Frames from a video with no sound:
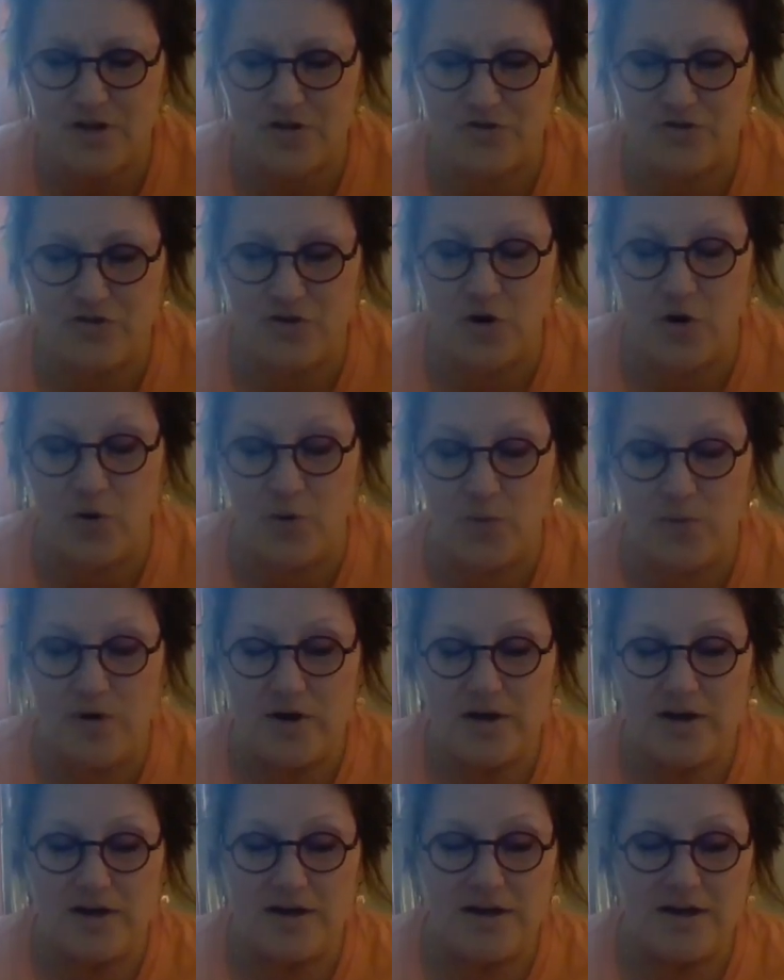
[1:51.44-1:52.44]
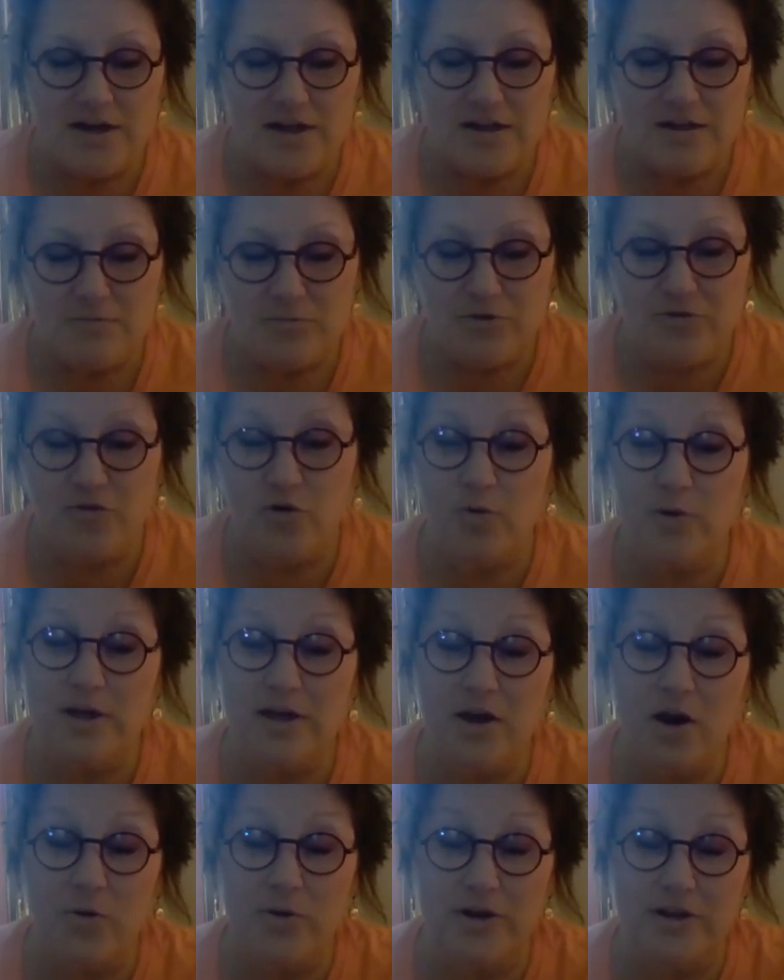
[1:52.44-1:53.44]
So before we
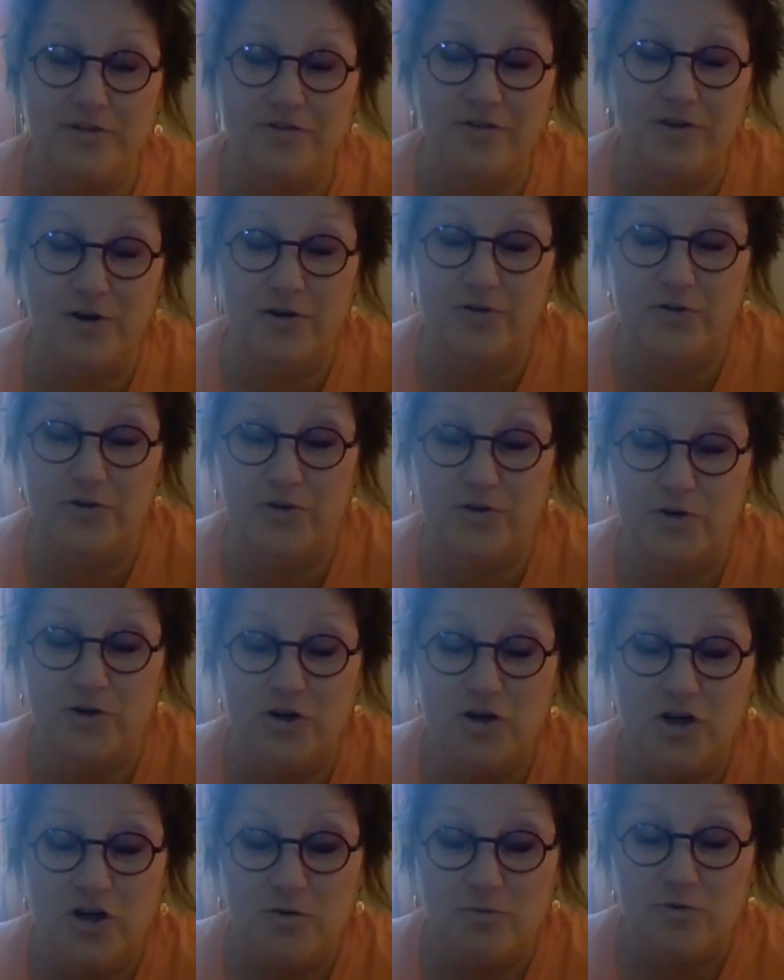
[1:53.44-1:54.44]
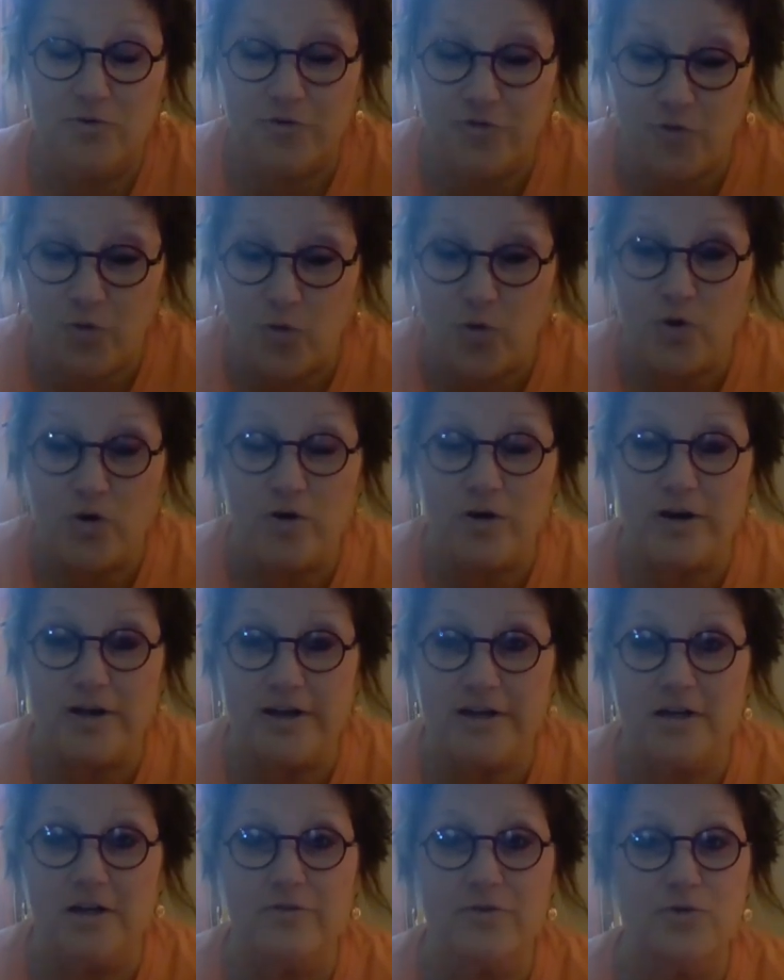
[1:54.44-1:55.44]
go any further, before
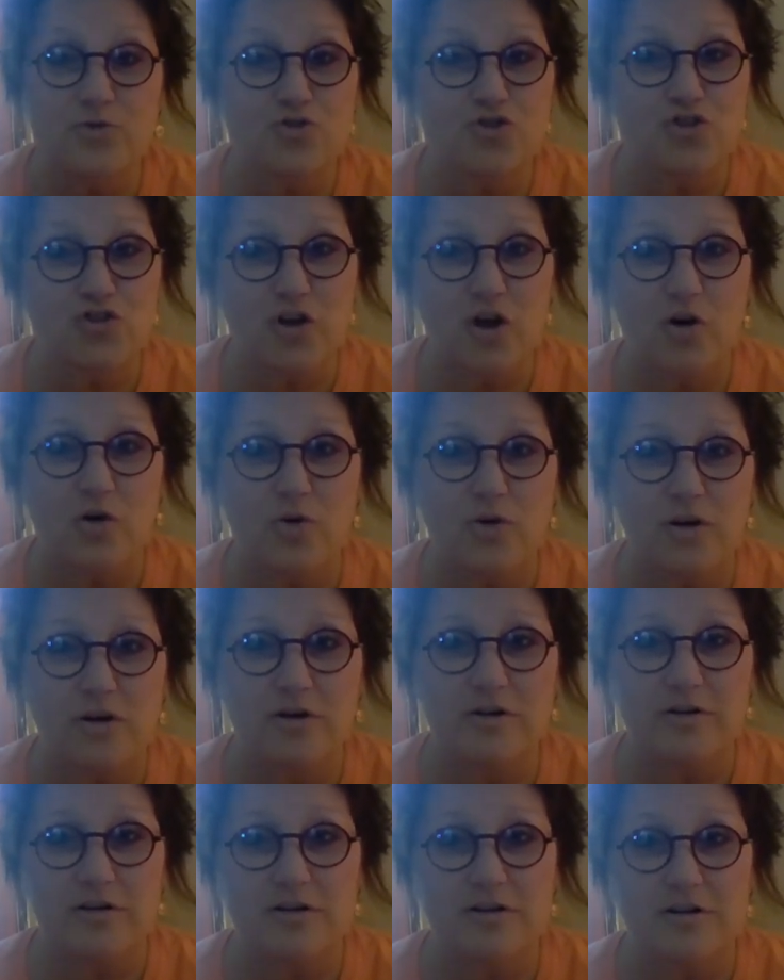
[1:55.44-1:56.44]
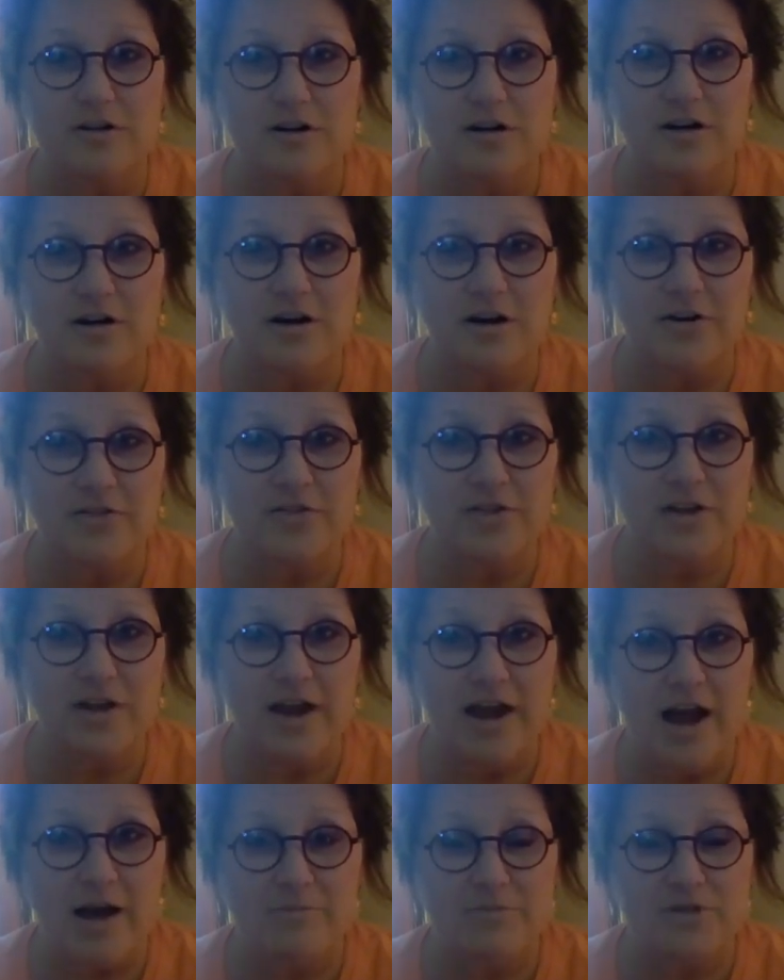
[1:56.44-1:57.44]
any of you choke on the
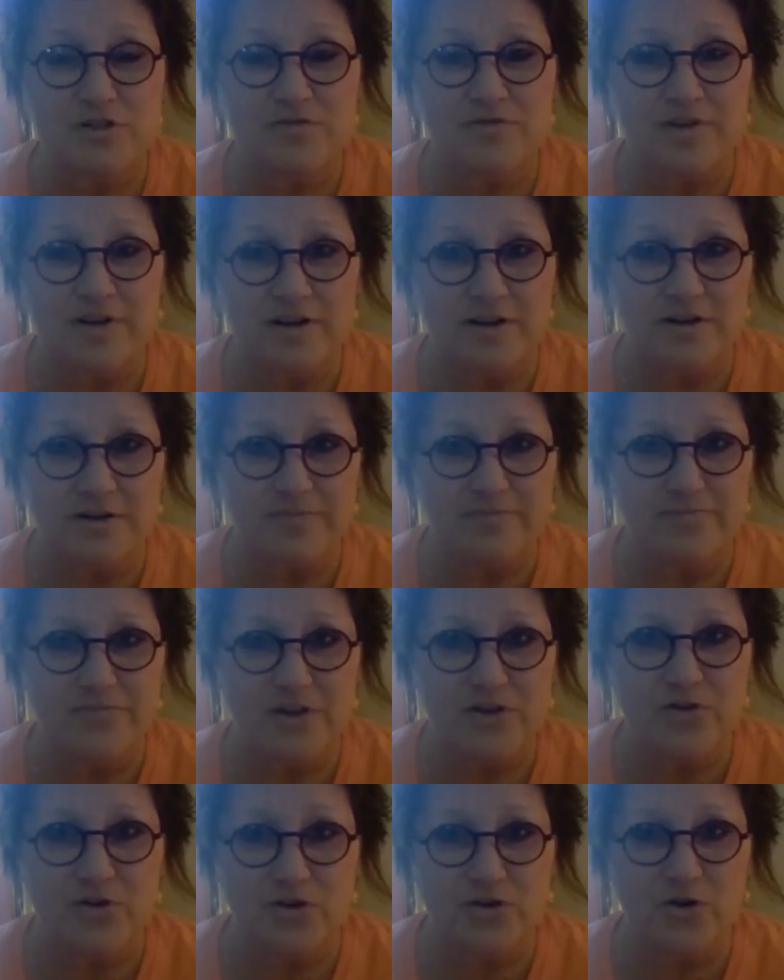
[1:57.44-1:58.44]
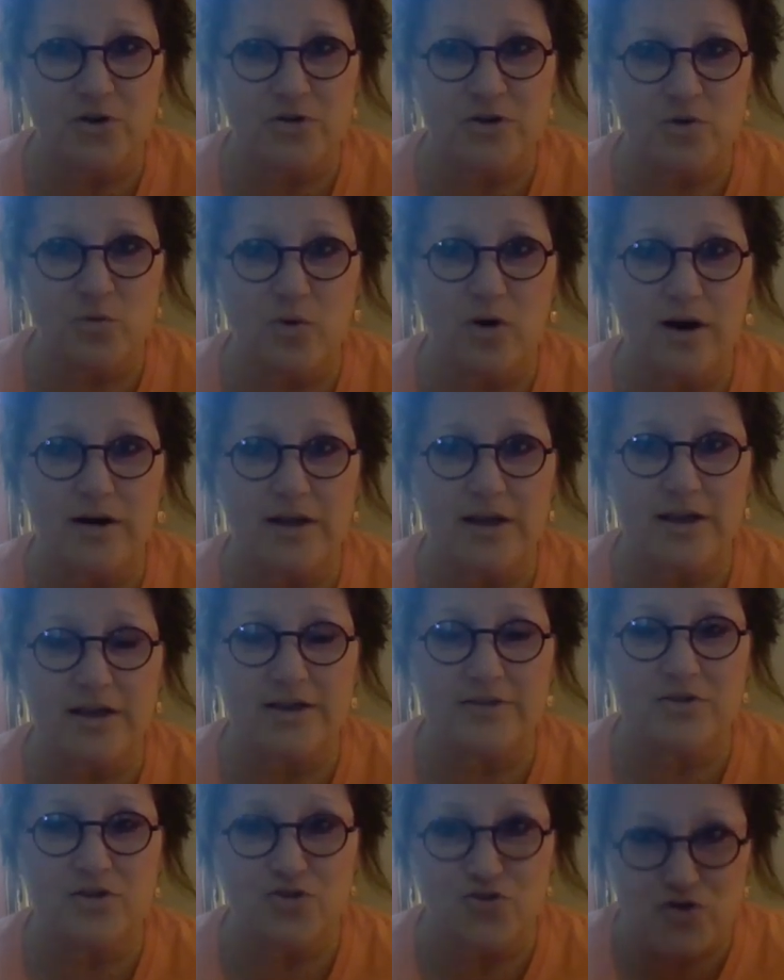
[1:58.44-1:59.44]
atmosphere that you're currently walking
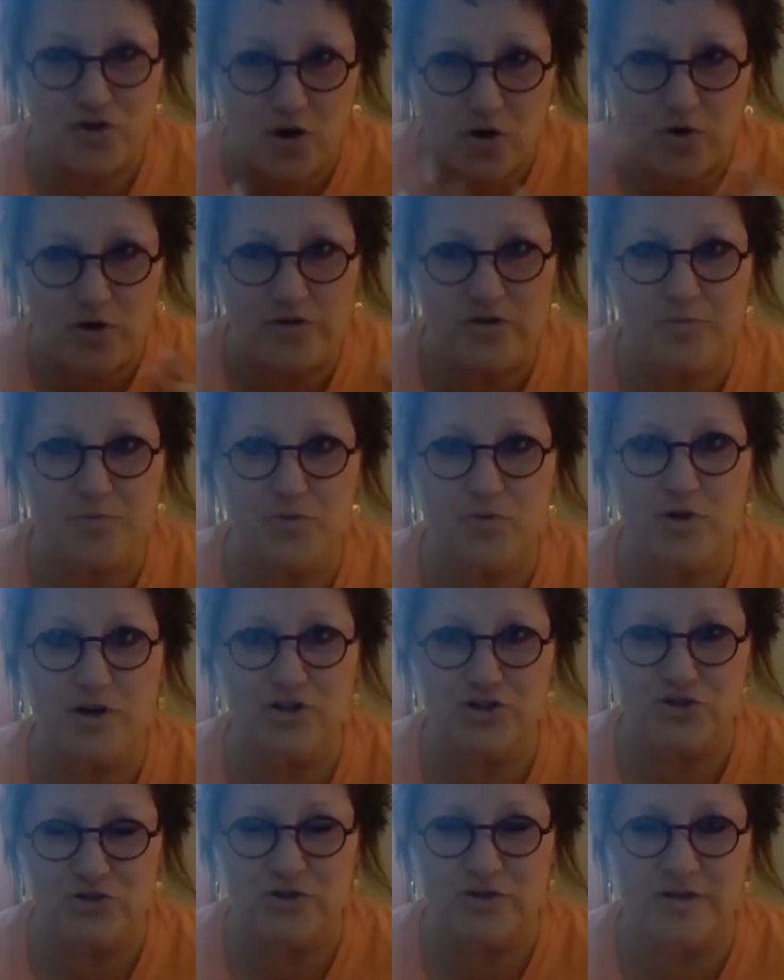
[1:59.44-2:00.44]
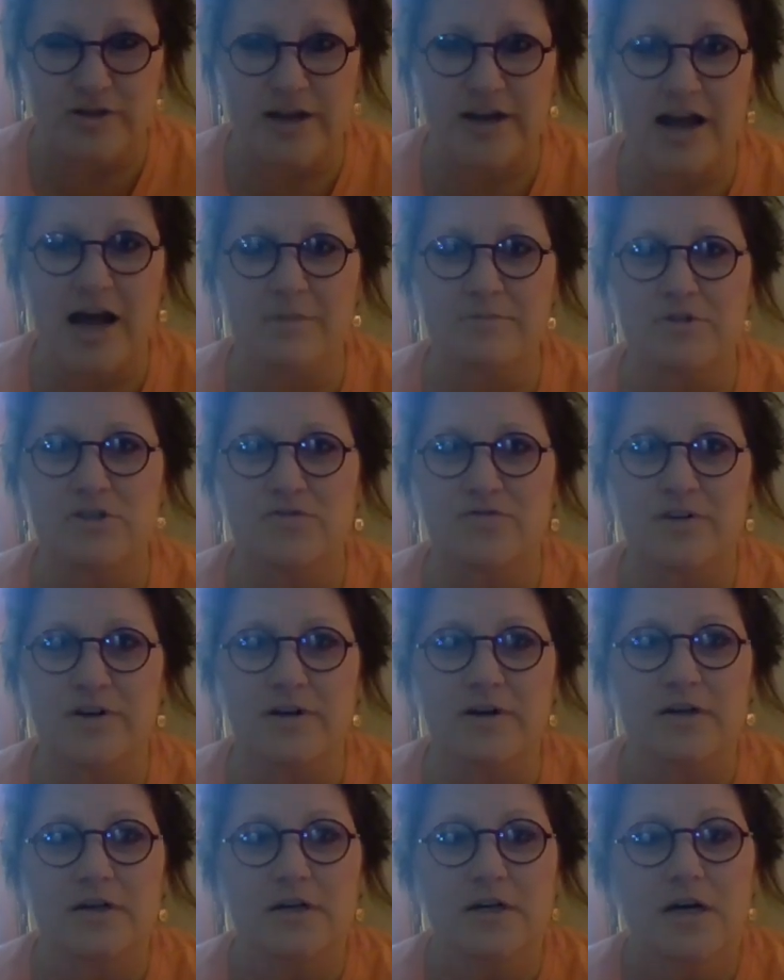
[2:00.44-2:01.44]
in. You choke on the pressure in that
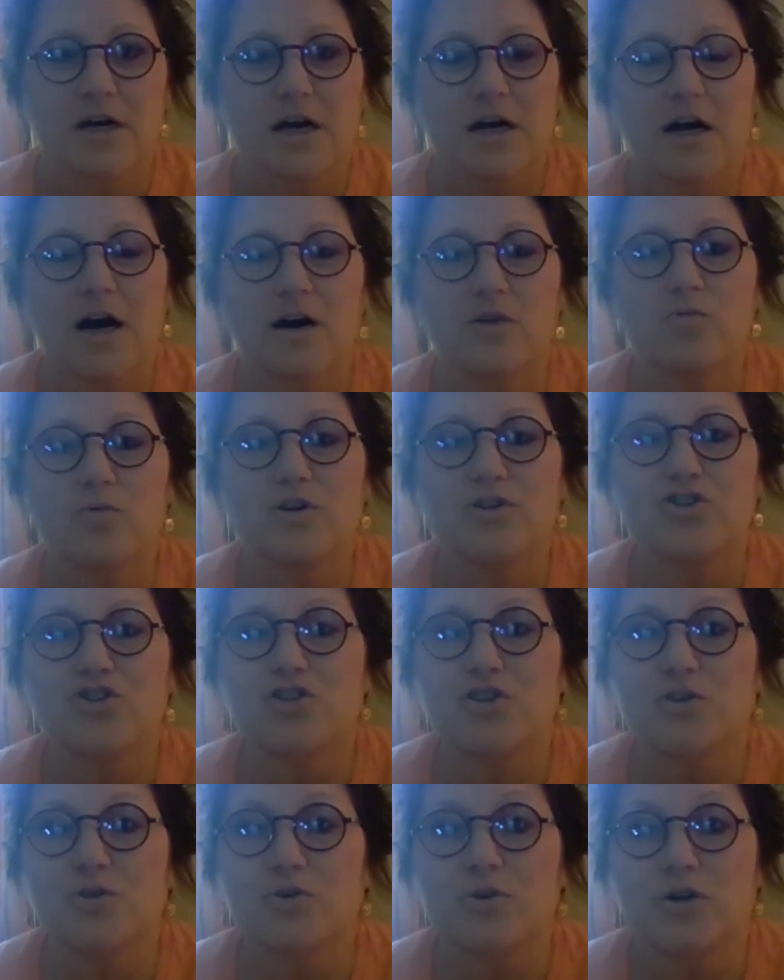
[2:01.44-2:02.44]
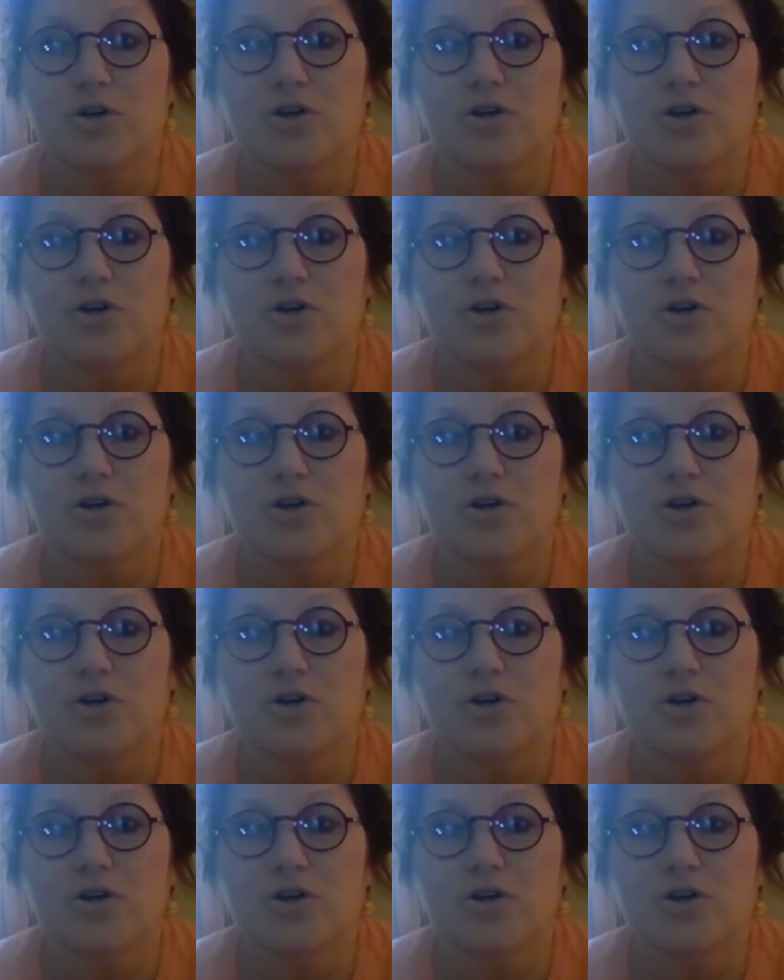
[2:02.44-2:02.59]
atmosphere. God wants you